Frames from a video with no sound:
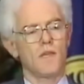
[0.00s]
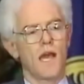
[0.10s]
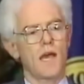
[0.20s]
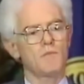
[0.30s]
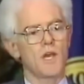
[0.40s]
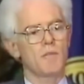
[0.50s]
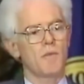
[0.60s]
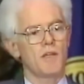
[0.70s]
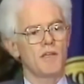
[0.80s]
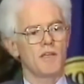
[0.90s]
I'm talking
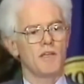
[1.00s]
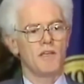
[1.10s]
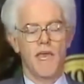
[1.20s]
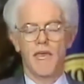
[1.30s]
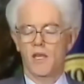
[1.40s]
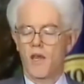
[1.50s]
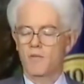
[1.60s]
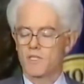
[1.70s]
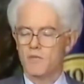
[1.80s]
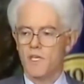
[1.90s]
about
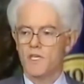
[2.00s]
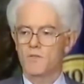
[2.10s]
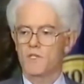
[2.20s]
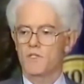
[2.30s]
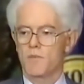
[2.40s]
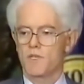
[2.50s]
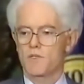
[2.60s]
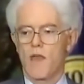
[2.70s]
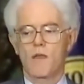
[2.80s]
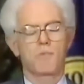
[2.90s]
economics. To me, is when you talk about
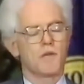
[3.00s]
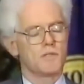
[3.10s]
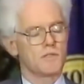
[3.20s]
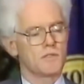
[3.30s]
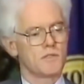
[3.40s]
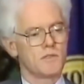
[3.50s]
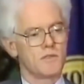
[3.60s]
scrap prices.